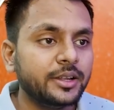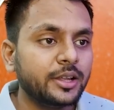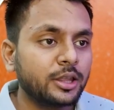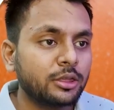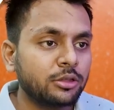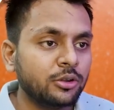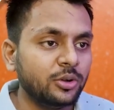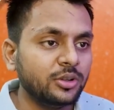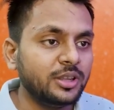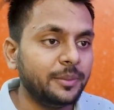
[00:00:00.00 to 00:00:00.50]

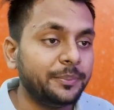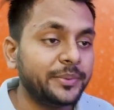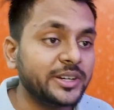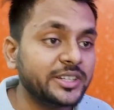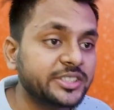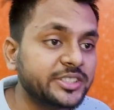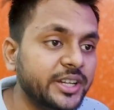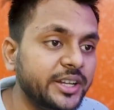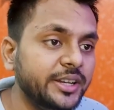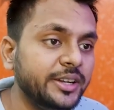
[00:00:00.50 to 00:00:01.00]
So the
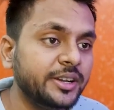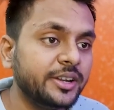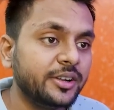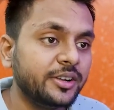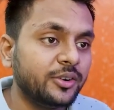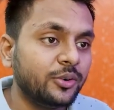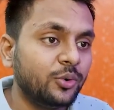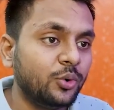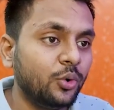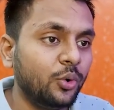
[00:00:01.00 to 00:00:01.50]
person
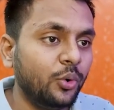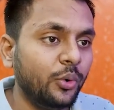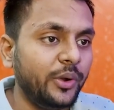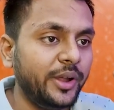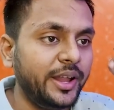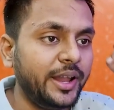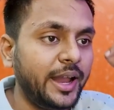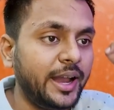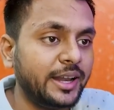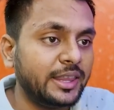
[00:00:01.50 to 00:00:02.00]

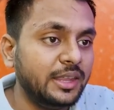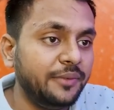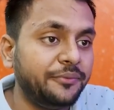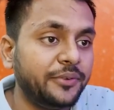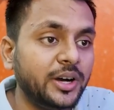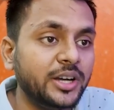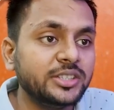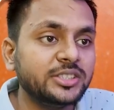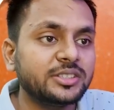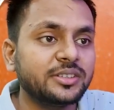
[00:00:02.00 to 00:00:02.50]
who at the
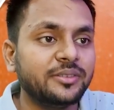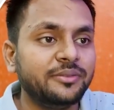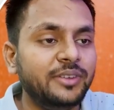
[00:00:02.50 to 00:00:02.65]
first